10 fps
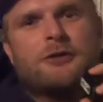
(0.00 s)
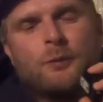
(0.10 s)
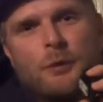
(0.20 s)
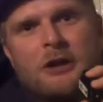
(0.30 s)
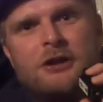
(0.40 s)

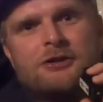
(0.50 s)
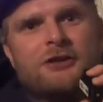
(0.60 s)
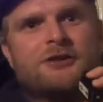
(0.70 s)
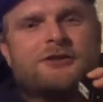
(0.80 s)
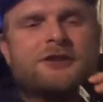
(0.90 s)
some
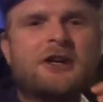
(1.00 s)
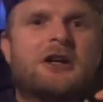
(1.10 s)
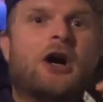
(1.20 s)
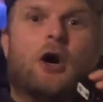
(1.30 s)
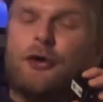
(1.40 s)
villages
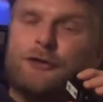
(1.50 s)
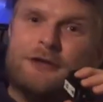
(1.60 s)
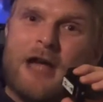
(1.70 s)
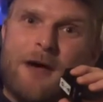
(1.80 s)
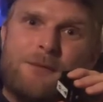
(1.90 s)
also
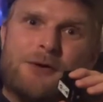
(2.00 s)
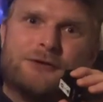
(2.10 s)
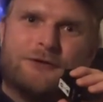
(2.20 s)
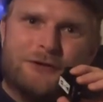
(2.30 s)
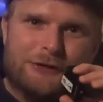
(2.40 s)
in
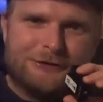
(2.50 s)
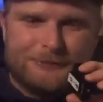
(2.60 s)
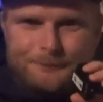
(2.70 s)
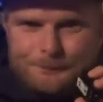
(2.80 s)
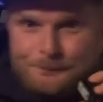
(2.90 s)
hammocks of course